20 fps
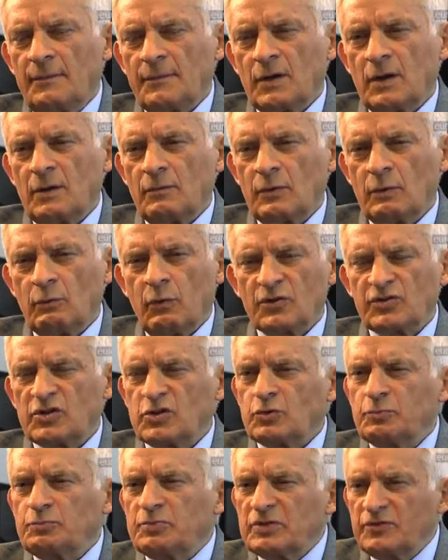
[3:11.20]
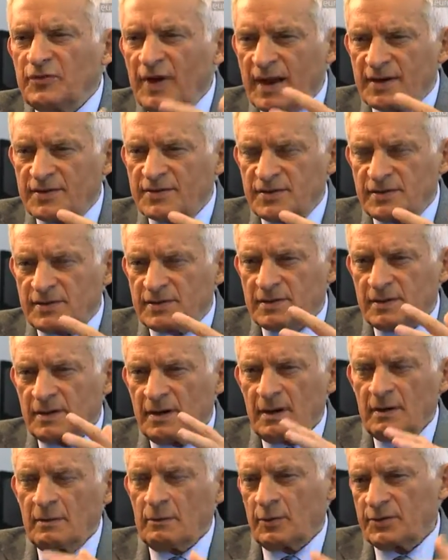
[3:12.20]
We wanted to prevent
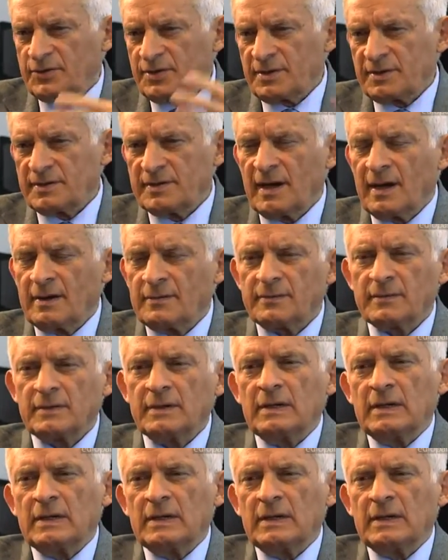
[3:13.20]
watering down